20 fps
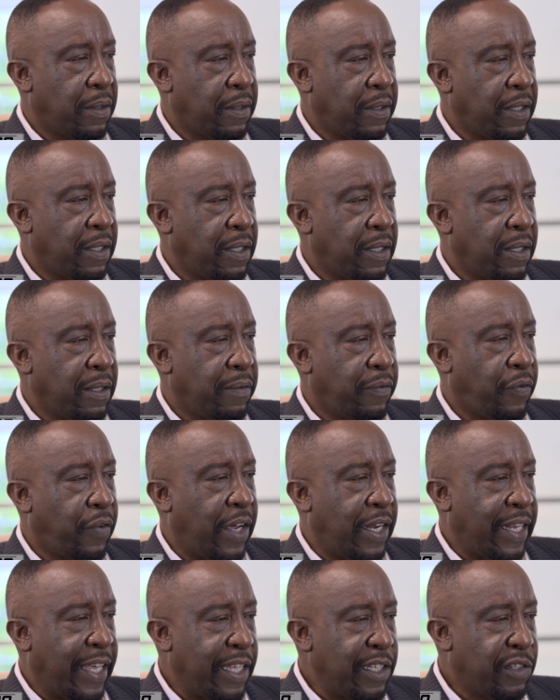the
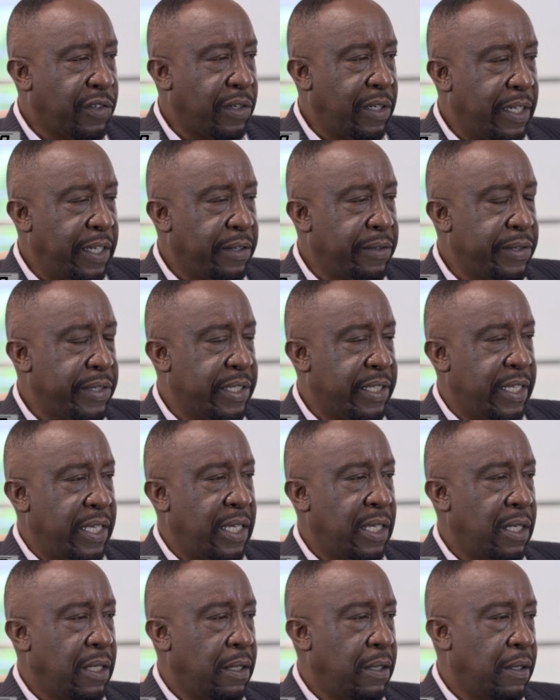financial literacy,